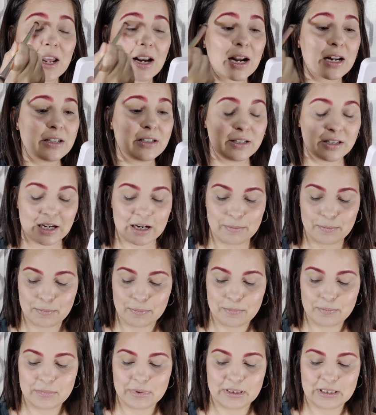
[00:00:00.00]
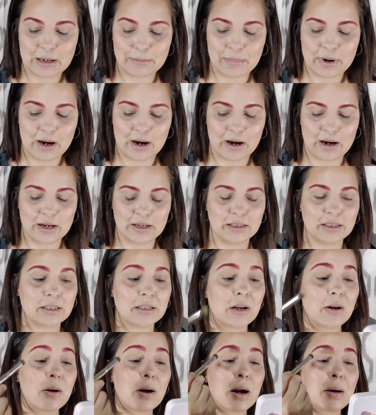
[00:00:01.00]
And I did set my eyes,
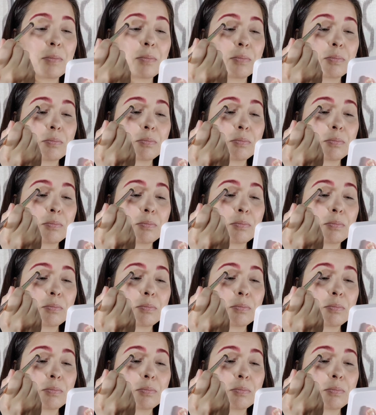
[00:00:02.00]
so I